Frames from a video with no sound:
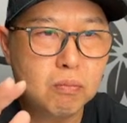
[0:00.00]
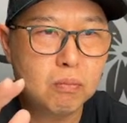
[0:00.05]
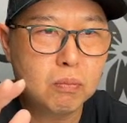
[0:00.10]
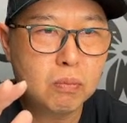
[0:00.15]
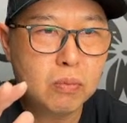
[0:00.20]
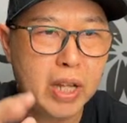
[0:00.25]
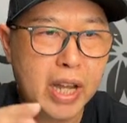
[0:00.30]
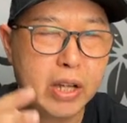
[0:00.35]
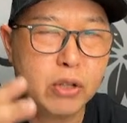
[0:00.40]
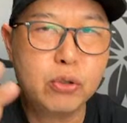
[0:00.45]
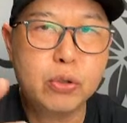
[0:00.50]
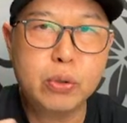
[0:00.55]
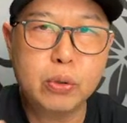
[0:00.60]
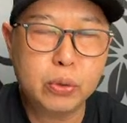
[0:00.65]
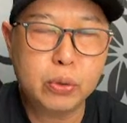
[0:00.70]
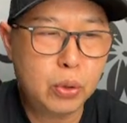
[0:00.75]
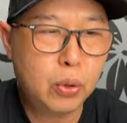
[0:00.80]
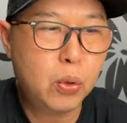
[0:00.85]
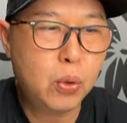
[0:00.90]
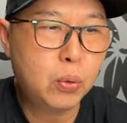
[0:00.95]

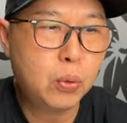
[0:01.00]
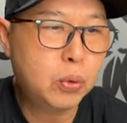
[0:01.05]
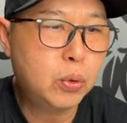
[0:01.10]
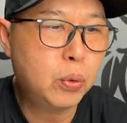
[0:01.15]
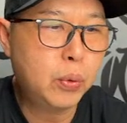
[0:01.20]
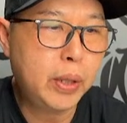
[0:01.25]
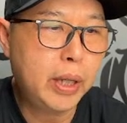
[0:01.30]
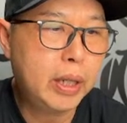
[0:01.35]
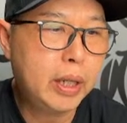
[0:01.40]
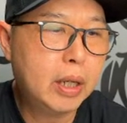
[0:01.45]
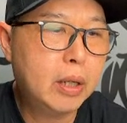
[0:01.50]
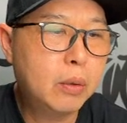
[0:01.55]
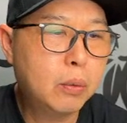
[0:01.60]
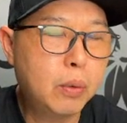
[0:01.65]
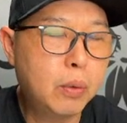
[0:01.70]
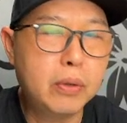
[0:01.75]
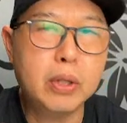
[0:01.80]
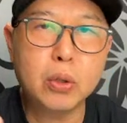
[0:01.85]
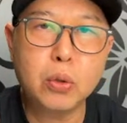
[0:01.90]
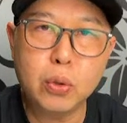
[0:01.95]
natural tone to it
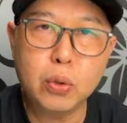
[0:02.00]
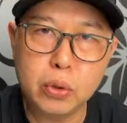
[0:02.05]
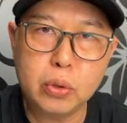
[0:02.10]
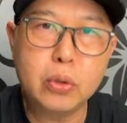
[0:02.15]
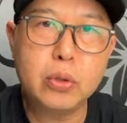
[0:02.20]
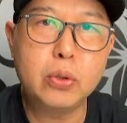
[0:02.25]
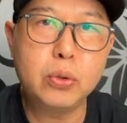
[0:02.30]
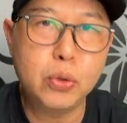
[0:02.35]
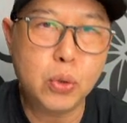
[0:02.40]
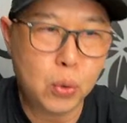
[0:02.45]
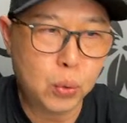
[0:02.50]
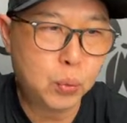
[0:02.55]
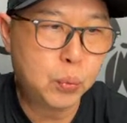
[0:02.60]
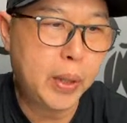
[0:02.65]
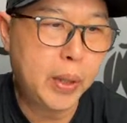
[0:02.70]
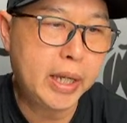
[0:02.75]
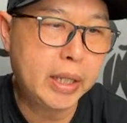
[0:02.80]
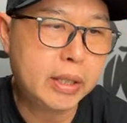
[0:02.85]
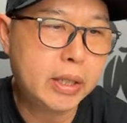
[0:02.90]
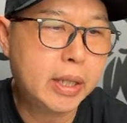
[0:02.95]
with a good note
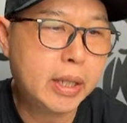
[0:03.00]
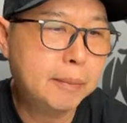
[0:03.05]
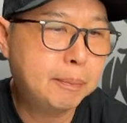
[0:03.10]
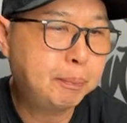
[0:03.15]
weight.